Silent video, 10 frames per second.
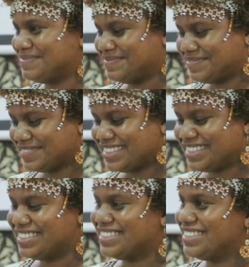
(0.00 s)

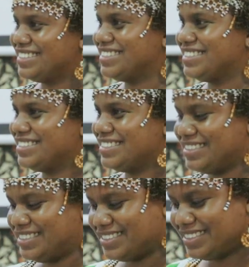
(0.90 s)

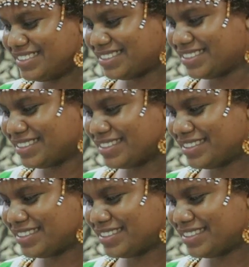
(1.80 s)
No one is speaking in this clip.